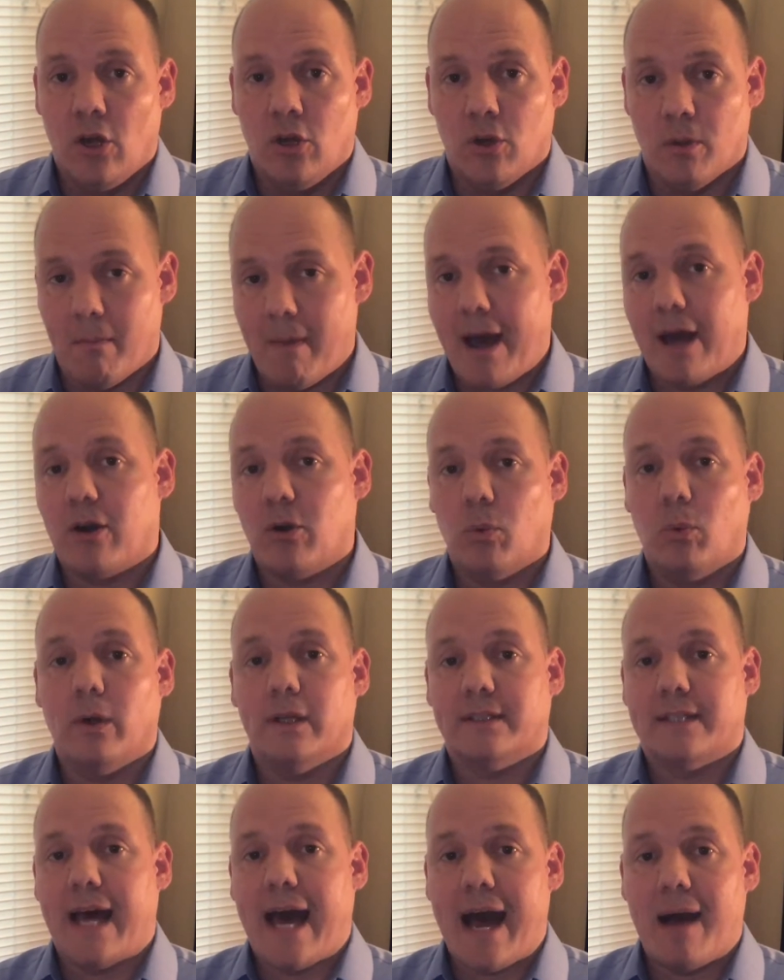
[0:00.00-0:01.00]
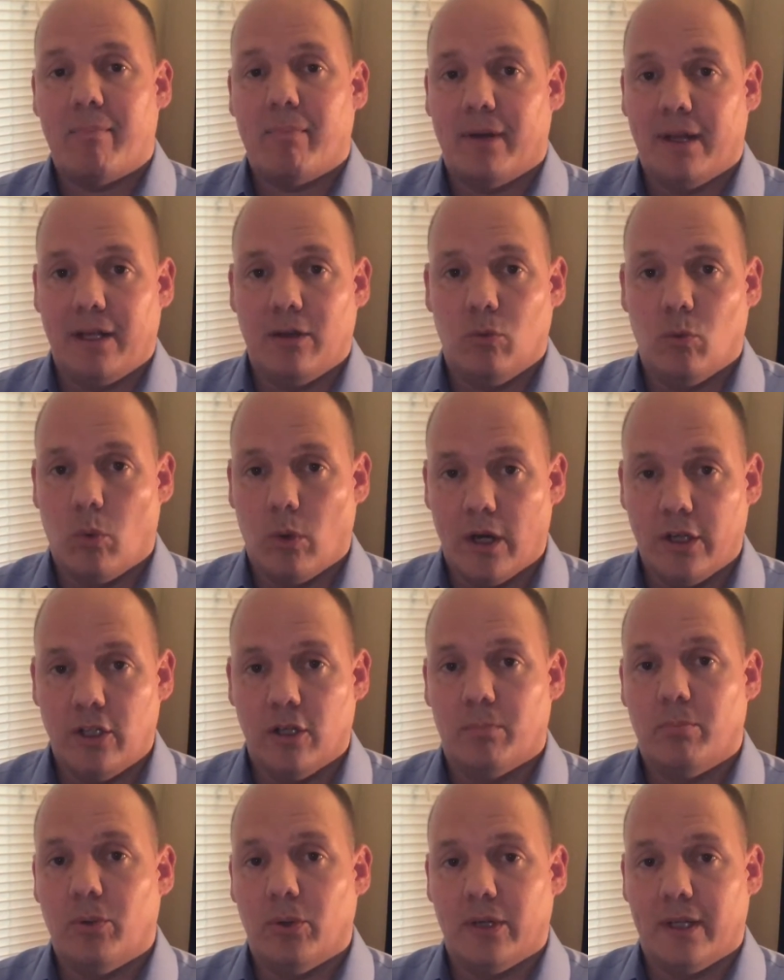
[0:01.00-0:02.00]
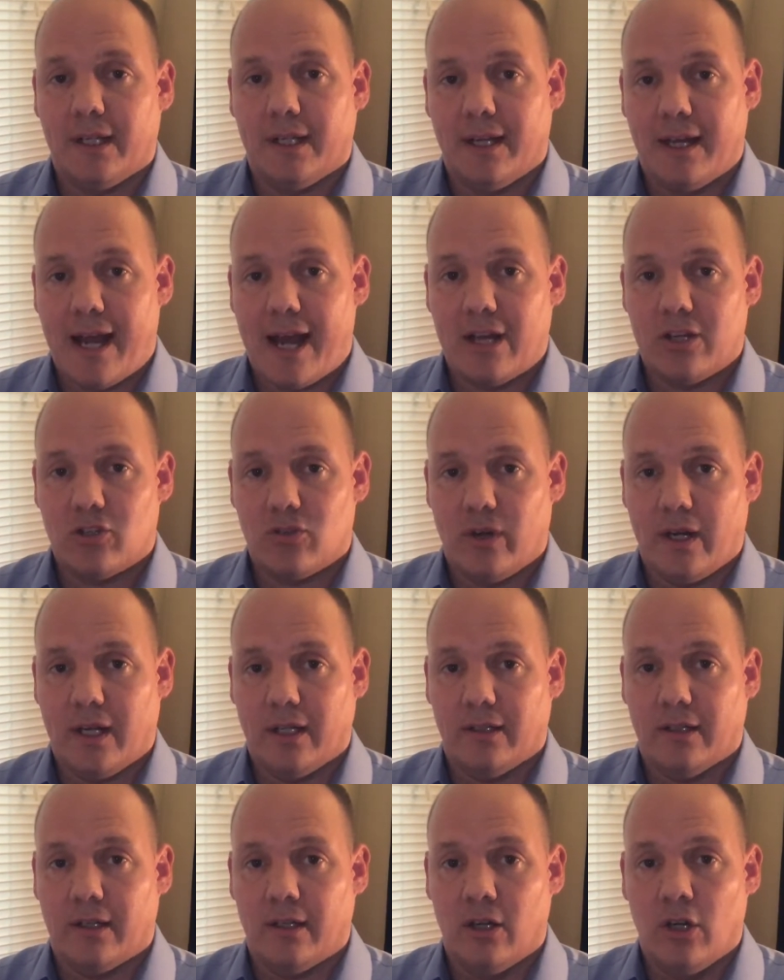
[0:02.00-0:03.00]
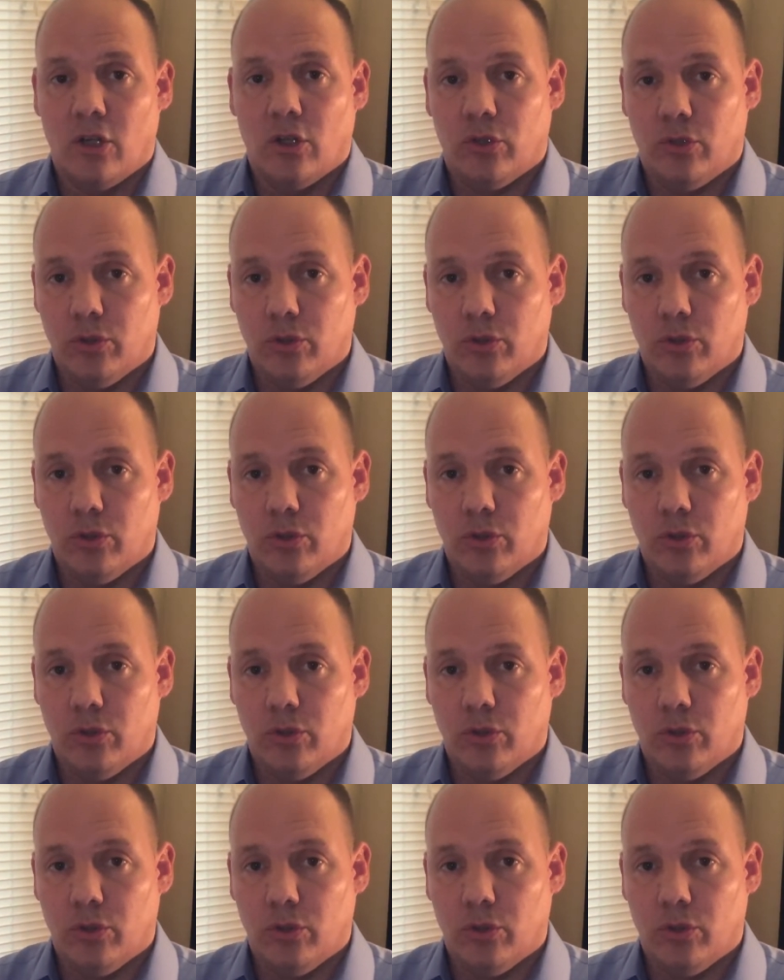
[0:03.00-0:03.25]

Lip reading: no matter what's happening, what you're putting in that trailer,